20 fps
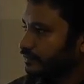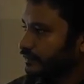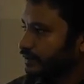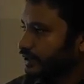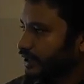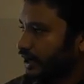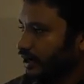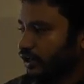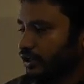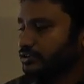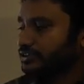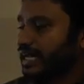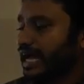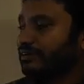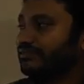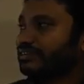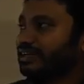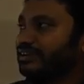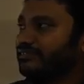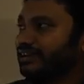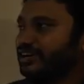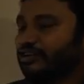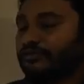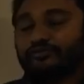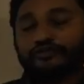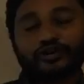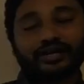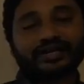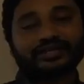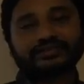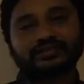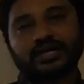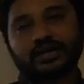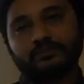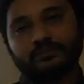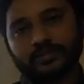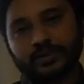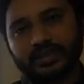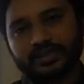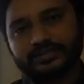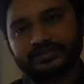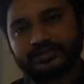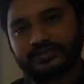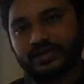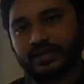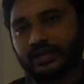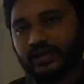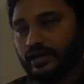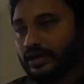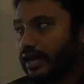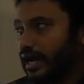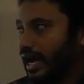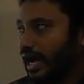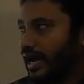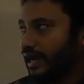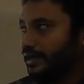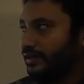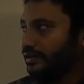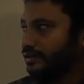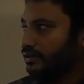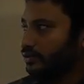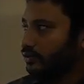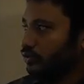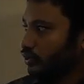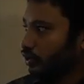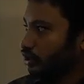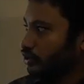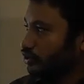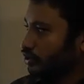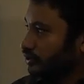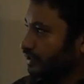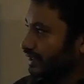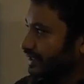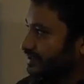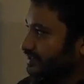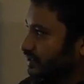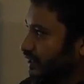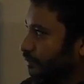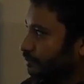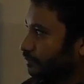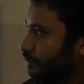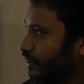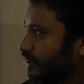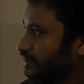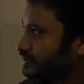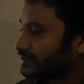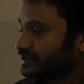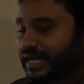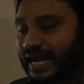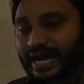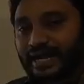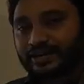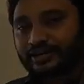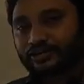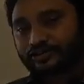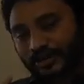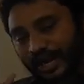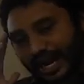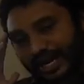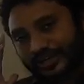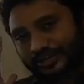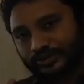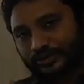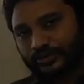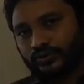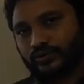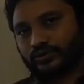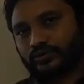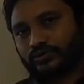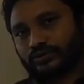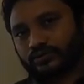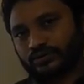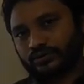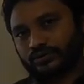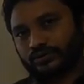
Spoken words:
Here also I have given you 4 examples, and go through the examples and try to